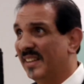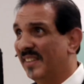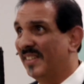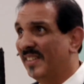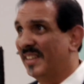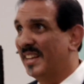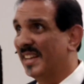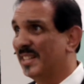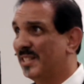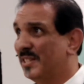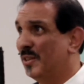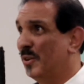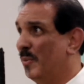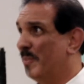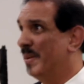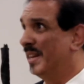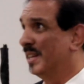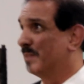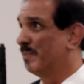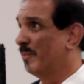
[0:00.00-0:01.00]
Okay, 2
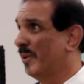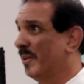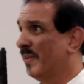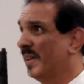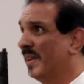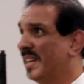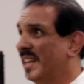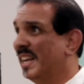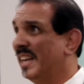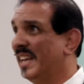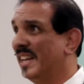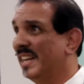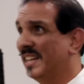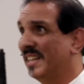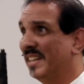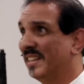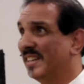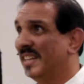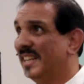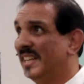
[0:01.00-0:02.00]
minutes. Boy, what can I get in
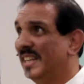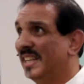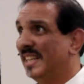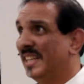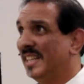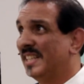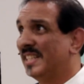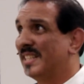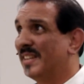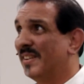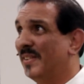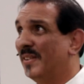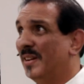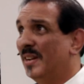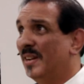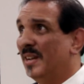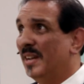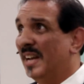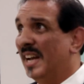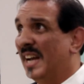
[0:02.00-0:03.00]
here? So,
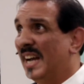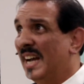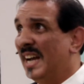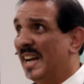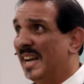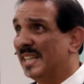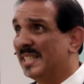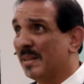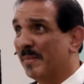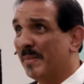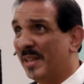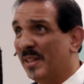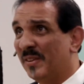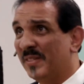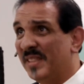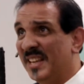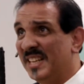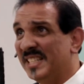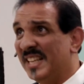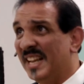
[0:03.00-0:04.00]
some other
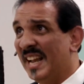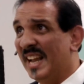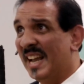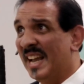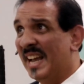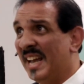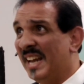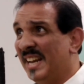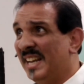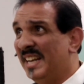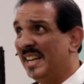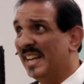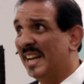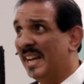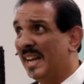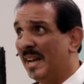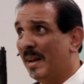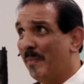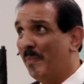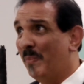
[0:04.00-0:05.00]
things they added,
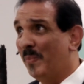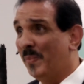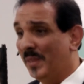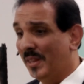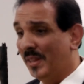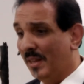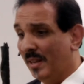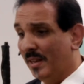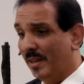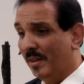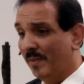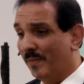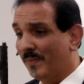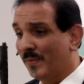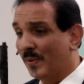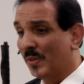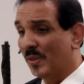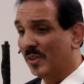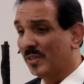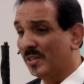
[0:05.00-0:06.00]
for
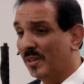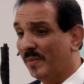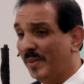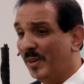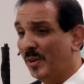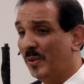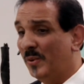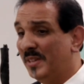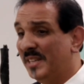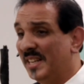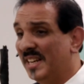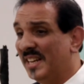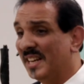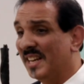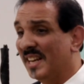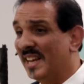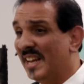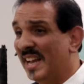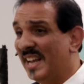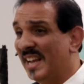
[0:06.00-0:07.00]
those of you who didn't
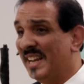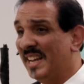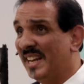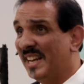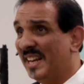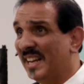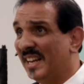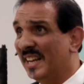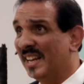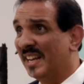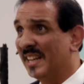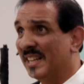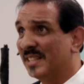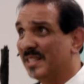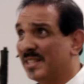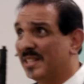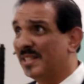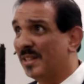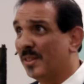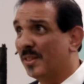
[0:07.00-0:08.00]
like
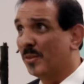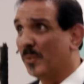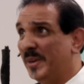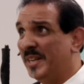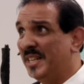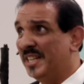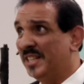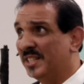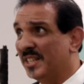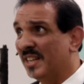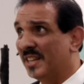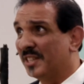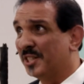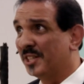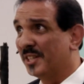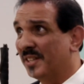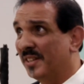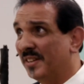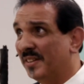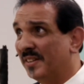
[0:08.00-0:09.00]
3D touch,
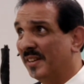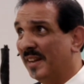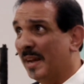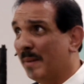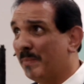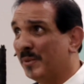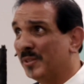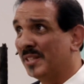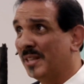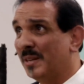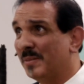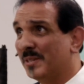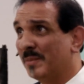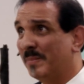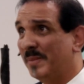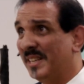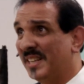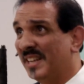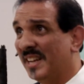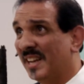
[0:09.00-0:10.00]
the Apple seems to
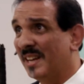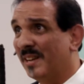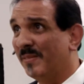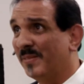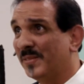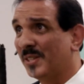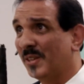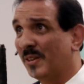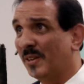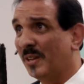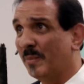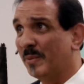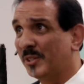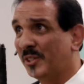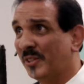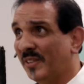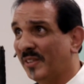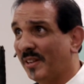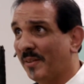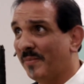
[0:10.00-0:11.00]
be kind of slowly but
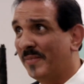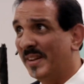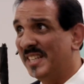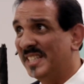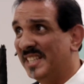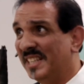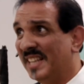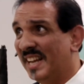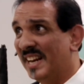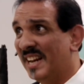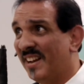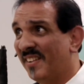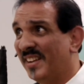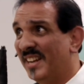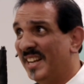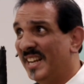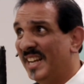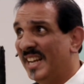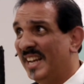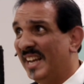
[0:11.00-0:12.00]
surely phasing that out.
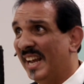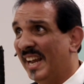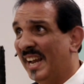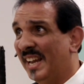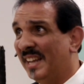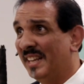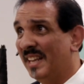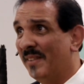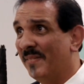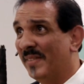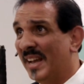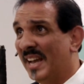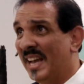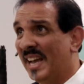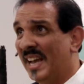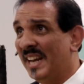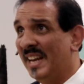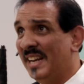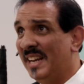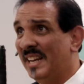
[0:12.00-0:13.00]
And they've
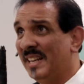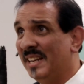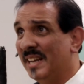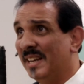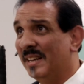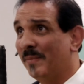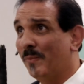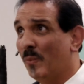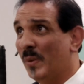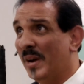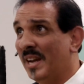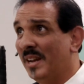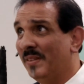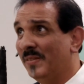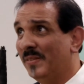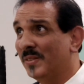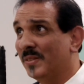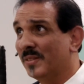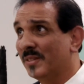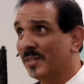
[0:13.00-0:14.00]
added a way
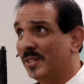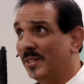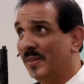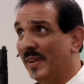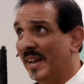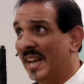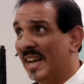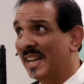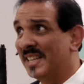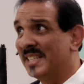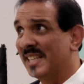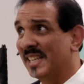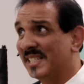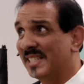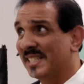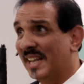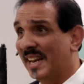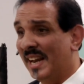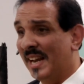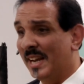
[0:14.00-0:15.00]
to access
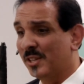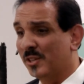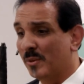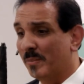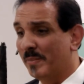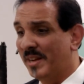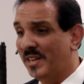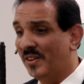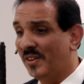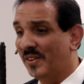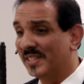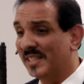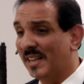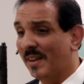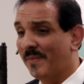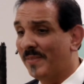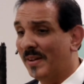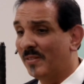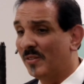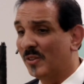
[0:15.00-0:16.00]
that extra menu, because I
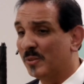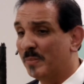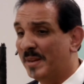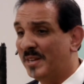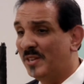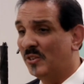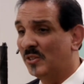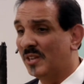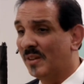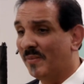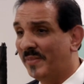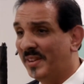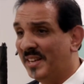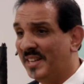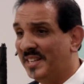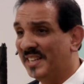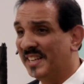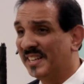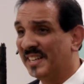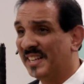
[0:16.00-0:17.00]
found those menus
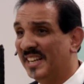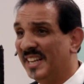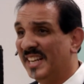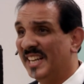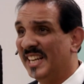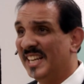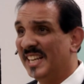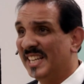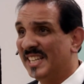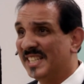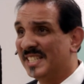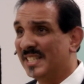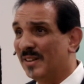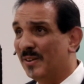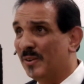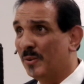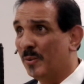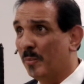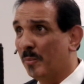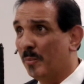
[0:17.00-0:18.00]
convenient.
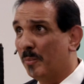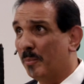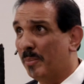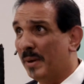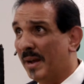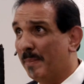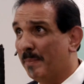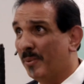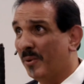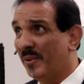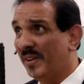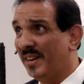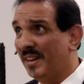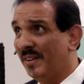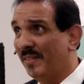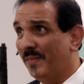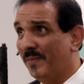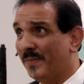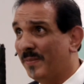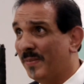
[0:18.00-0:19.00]
So by
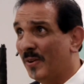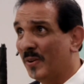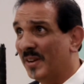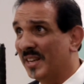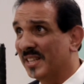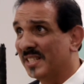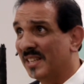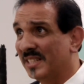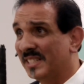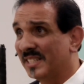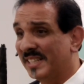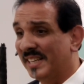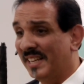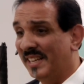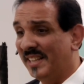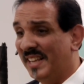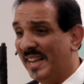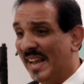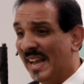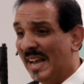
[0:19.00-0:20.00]
putting focus on, say,
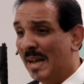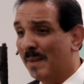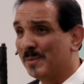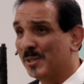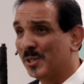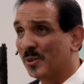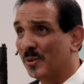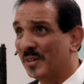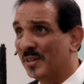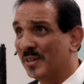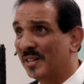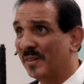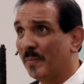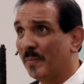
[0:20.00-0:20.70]
the App Store,